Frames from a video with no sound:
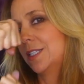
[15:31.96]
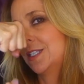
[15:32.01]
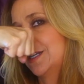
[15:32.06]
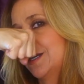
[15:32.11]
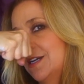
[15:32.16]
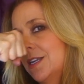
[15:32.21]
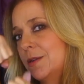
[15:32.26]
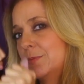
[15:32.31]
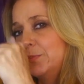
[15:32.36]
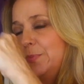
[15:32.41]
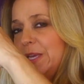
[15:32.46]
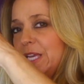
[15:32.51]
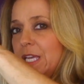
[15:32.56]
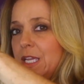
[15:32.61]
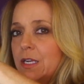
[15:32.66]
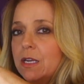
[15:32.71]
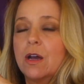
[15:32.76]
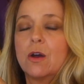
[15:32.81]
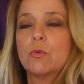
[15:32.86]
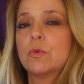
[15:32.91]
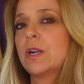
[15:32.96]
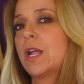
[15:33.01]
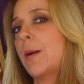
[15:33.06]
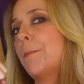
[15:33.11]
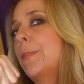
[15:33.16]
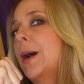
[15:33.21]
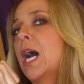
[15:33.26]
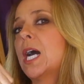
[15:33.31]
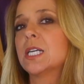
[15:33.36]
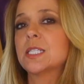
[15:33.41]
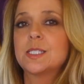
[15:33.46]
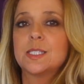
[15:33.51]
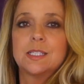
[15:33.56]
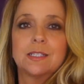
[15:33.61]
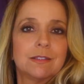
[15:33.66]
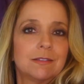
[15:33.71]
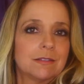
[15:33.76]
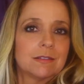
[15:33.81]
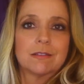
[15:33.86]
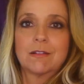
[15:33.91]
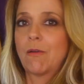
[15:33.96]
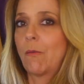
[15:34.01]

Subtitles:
it gonna be? No, we're not boxing.